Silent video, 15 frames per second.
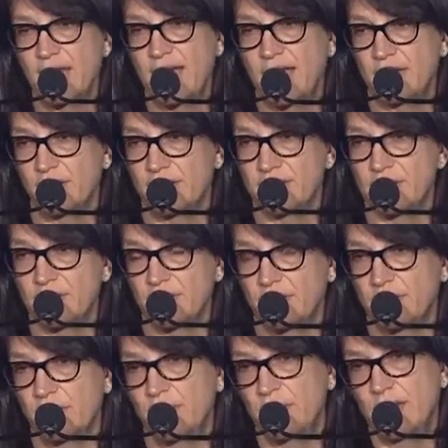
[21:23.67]
and
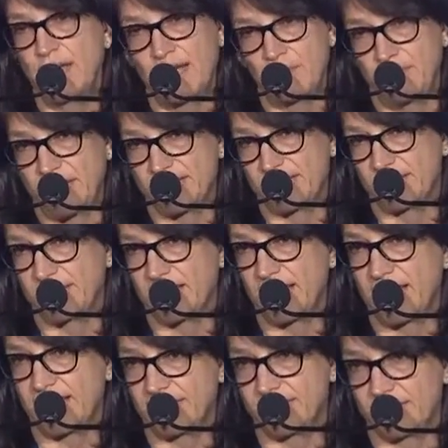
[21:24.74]
also basically
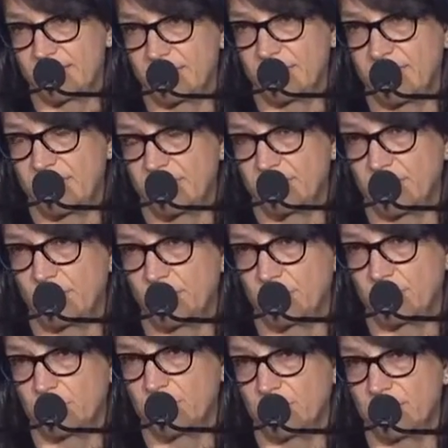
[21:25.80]
executed in cold
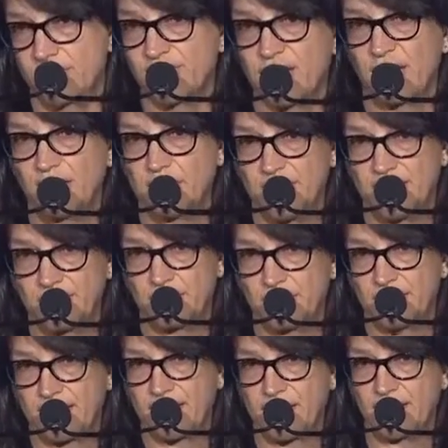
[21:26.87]
blood Charlemagne
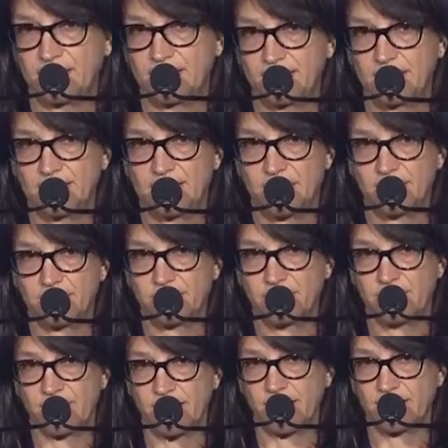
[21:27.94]
Perrault, the leader of
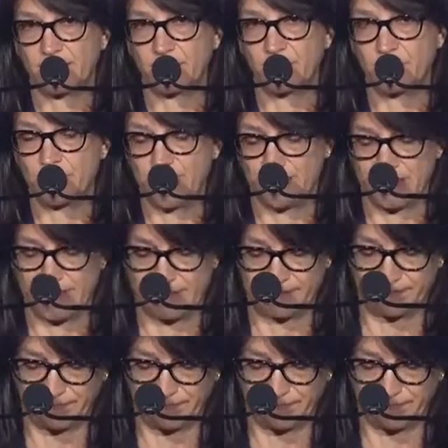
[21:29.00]
the Caco rebellion.